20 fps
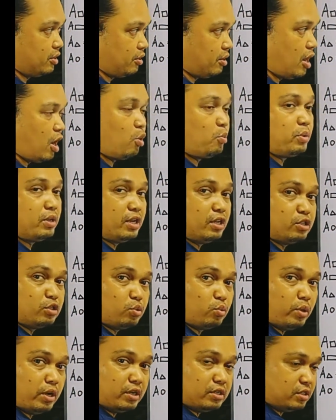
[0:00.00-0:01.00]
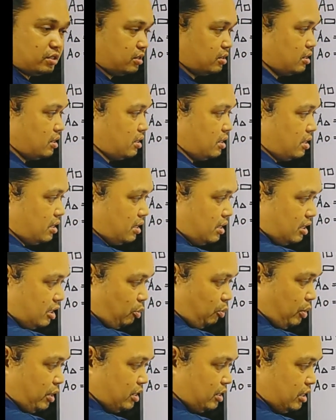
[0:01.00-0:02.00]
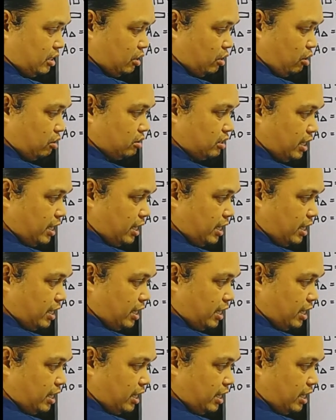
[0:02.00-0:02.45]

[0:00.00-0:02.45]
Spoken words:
How many squares, depending on